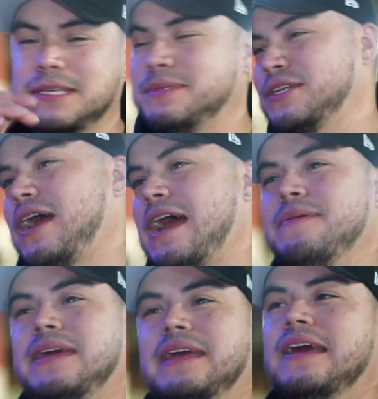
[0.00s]

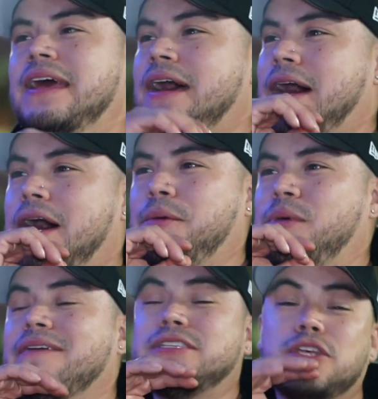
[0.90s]
subscribing.
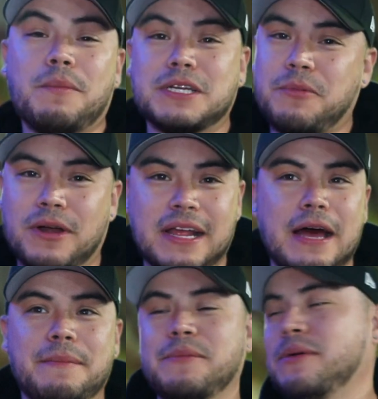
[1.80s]
We have so much more
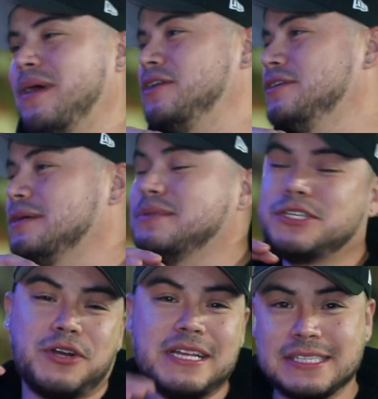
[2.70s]
coming. We want to do some
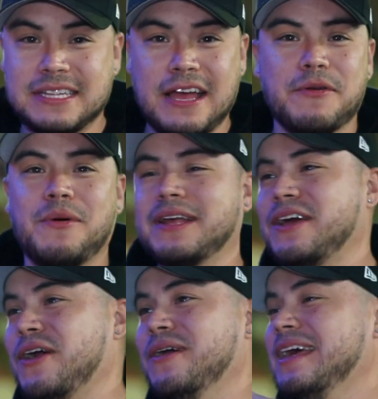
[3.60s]
street stuff. We want
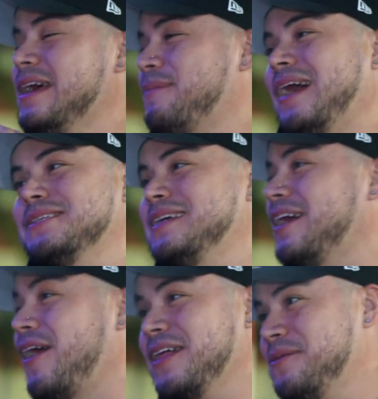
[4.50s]
to go possibly
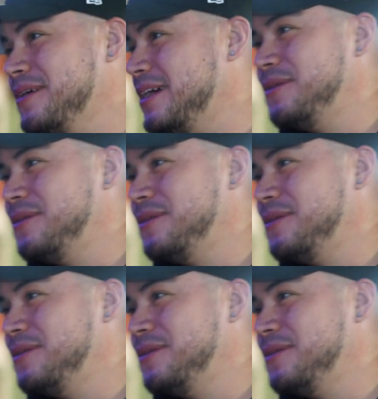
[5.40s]
to Hollywood,